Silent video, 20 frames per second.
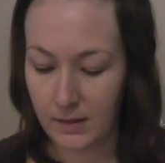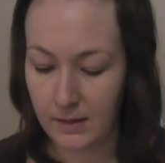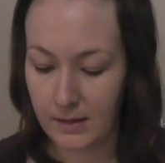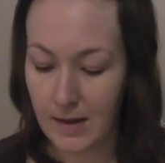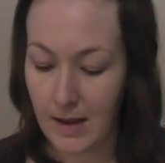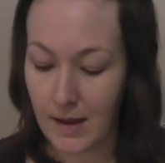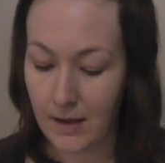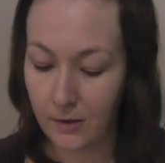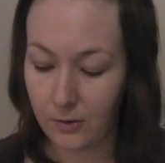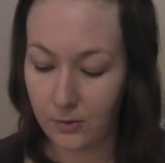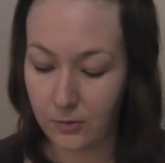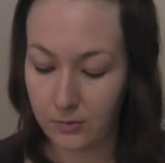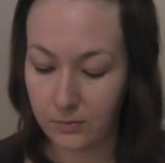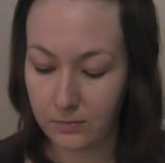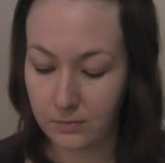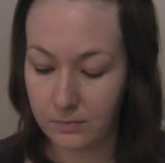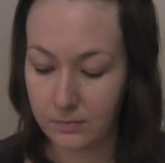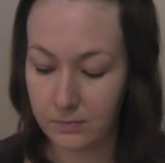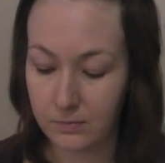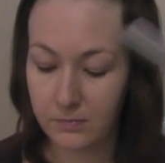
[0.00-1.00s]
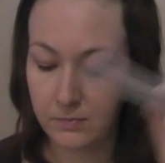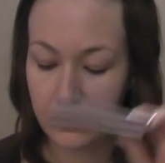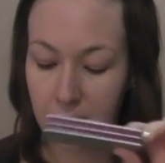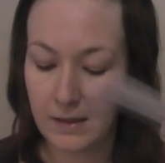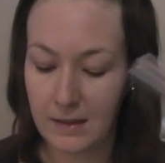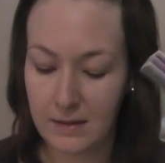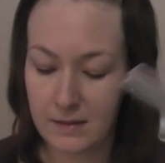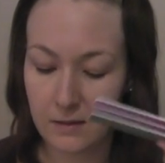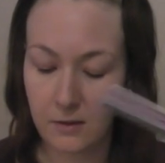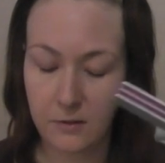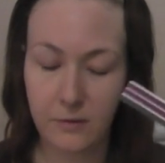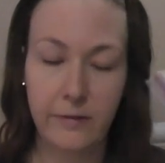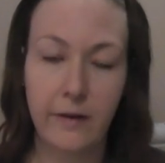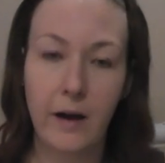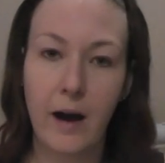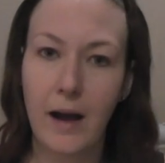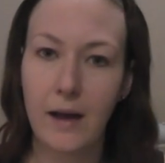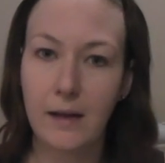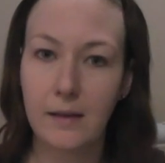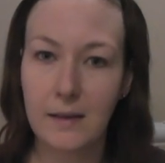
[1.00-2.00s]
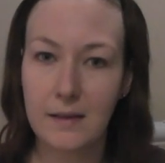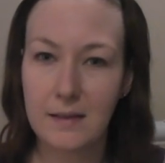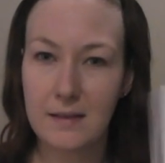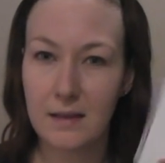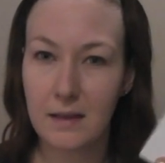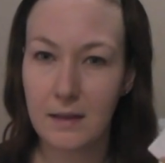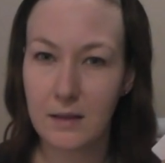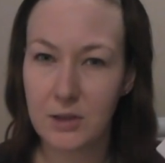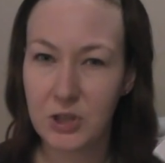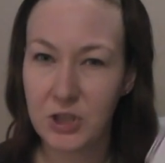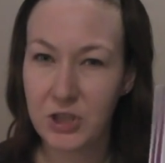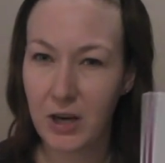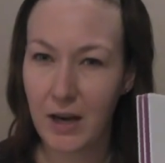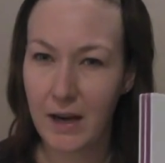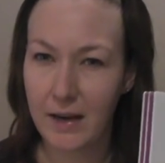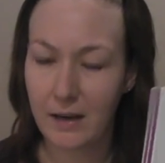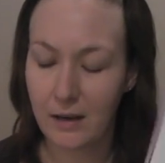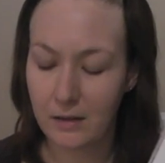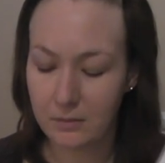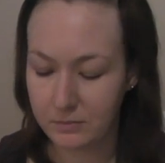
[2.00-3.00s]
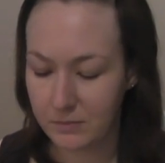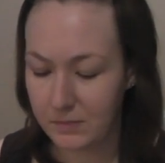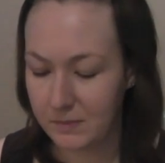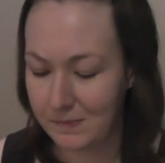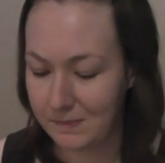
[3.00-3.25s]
nail, it's not a file, it's a shiner